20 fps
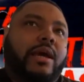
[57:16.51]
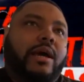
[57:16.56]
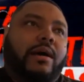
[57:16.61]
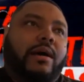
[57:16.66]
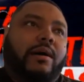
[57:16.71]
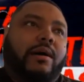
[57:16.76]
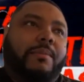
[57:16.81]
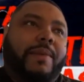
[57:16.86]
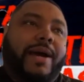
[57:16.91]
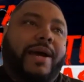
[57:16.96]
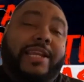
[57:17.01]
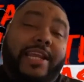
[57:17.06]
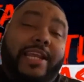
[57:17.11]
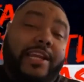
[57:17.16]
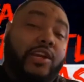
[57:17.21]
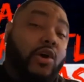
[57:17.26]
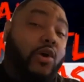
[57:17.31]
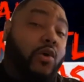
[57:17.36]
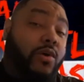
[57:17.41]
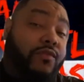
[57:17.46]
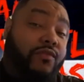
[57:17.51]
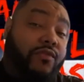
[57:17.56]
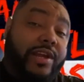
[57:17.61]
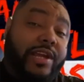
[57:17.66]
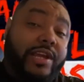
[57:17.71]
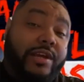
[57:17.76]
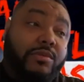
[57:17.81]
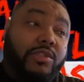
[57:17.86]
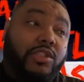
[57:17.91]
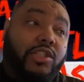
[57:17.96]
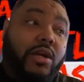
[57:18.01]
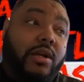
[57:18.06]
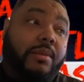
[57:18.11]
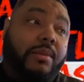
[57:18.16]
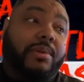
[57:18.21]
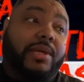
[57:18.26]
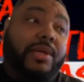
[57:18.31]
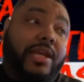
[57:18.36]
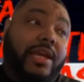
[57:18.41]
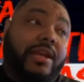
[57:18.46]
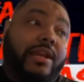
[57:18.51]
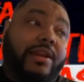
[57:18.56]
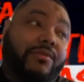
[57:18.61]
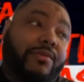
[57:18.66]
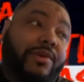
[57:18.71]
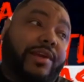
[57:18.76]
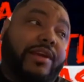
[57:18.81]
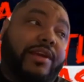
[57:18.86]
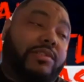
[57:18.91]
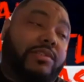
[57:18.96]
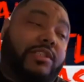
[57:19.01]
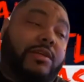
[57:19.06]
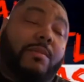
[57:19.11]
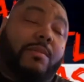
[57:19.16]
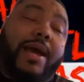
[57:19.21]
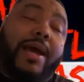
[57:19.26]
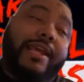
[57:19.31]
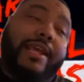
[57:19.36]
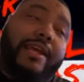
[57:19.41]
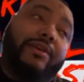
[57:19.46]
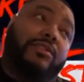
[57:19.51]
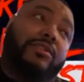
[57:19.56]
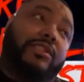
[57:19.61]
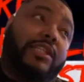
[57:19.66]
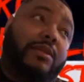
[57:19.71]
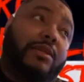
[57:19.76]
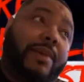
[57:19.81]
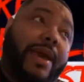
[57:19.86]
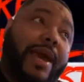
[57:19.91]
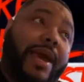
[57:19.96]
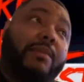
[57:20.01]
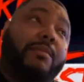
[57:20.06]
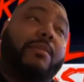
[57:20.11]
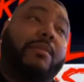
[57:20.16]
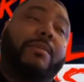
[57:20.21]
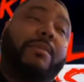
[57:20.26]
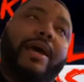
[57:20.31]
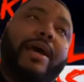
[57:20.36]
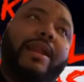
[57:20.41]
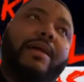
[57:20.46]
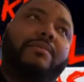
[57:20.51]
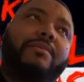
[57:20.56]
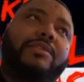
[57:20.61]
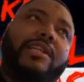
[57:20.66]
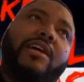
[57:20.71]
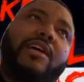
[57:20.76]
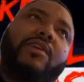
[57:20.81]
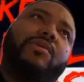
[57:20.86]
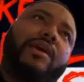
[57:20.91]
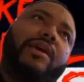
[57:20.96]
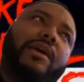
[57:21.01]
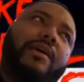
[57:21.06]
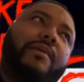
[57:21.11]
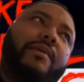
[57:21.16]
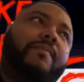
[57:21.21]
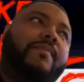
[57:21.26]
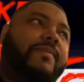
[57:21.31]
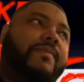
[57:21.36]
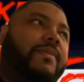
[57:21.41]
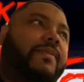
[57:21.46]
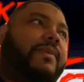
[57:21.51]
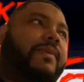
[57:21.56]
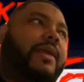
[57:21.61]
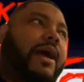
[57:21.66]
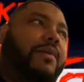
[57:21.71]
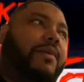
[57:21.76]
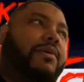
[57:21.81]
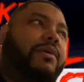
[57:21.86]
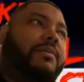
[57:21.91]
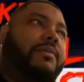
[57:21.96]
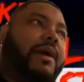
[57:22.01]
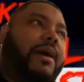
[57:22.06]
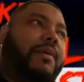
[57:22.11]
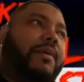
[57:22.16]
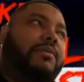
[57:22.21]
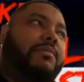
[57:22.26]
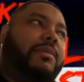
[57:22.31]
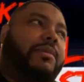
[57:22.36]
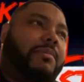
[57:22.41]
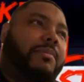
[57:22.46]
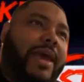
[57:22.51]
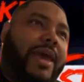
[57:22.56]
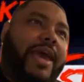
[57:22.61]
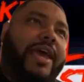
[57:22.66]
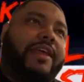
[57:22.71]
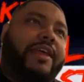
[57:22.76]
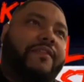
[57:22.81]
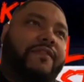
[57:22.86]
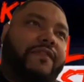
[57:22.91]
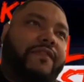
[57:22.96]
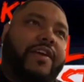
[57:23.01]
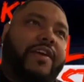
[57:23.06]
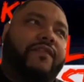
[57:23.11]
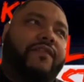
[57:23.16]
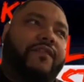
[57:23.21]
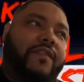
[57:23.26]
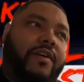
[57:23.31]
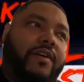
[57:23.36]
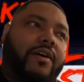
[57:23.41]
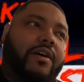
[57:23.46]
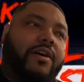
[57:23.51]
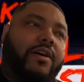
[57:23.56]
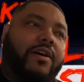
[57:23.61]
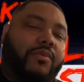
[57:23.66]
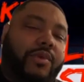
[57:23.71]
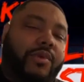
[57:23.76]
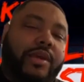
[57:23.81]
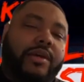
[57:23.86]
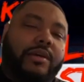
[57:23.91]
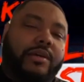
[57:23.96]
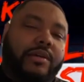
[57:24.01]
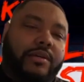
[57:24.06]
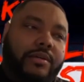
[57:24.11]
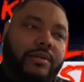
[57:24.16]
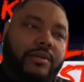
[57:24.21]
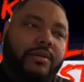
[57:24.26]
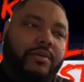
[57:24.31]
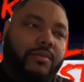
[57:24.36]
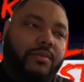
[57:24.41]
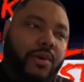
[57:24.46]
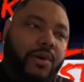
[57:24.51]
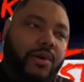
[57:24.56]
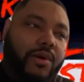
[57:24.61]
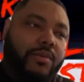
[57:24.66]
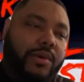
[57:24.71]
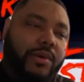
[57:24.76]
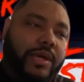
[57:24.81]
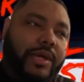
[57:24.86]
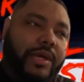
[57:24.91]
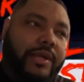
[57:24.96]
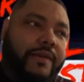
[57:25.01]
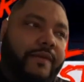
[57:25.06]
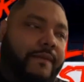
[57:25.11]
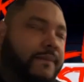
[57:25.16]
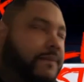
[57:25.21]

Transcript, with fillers: Um, I didn't know if Rhea was going to be in it. Rhea was somebody else in the back of my mind. I was like, okay, I wouldn't, mm-hmm. I wouldn't be mad if if uh, Rhea were to win.